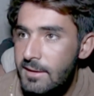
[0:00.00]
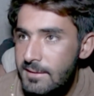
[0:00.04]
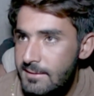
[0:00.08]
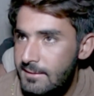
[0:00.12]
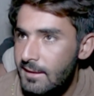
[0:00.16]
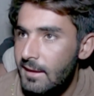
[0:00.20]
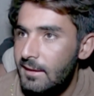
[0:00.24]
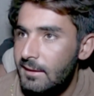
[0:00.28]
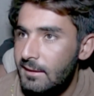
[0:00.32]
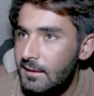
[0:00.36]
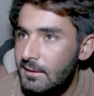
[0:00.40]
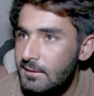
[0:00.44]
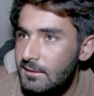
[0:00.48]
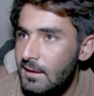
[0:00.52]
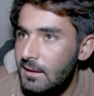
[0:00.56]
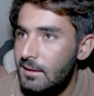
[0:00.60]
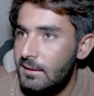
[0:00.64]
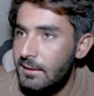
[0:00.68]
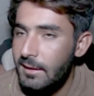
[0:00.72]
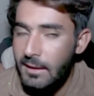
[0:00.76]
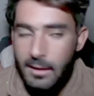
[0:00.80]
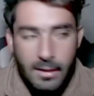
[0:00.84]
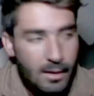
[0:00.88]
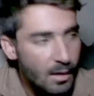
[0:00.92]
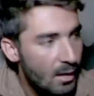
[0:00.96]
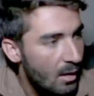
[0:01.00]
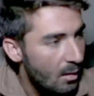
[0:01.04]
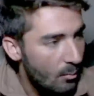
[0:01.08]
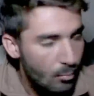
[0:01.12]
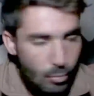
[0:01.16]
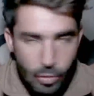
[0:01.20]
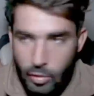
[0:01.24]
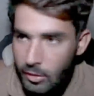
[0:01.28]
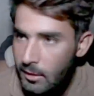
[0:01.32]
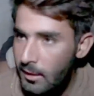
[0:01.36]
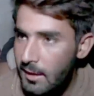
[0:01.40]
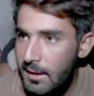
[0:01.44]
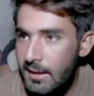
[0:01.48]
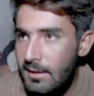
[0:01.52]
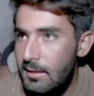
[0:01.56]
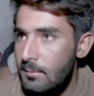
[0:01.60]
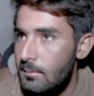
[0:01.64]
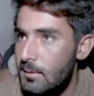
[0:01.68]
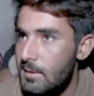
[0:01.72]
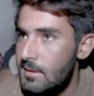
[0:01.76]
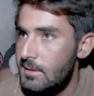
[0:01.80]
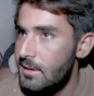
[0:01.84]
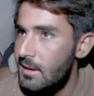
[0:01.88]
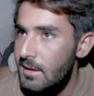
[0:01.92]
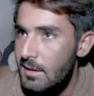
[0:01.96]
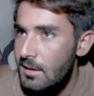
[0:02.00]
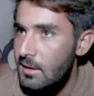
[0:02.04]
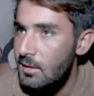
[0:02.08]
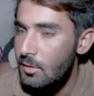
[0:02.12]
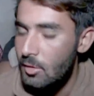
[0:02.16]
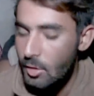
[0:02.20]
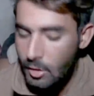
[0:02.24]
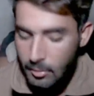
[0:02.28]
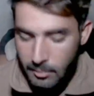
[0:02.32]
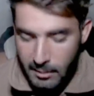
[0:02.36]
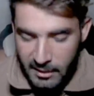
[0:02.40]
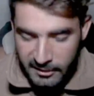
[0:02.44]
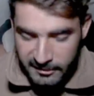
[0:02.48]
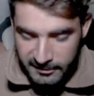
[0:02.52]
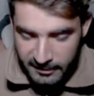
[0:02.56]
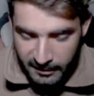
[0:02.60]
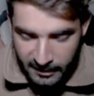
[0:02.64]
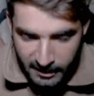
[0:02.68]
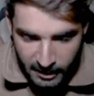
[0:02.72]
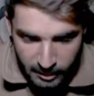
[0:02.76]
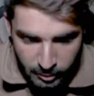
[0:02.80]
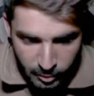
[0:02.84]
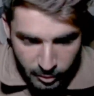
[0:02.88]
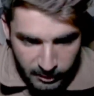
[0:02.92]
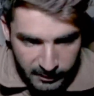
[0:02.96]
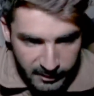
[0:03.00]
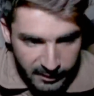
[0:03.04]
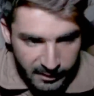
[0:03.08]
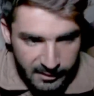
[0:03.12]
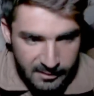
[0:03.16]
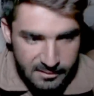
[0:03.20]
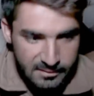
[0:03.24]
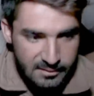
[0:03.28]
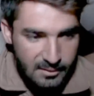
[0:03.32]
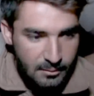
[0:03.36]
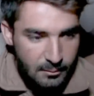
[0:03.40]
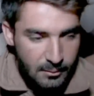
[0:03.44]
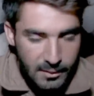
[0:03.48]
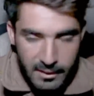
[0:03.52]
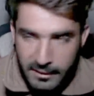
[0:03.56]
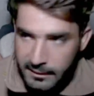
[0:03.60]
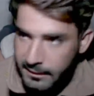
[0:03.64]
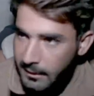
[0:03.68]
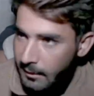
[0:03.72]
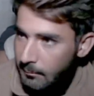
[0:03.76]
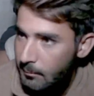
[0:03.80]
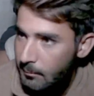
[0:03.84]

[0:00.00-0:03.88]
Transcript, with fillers: We didn't come here just for fun. Turkey is a better place.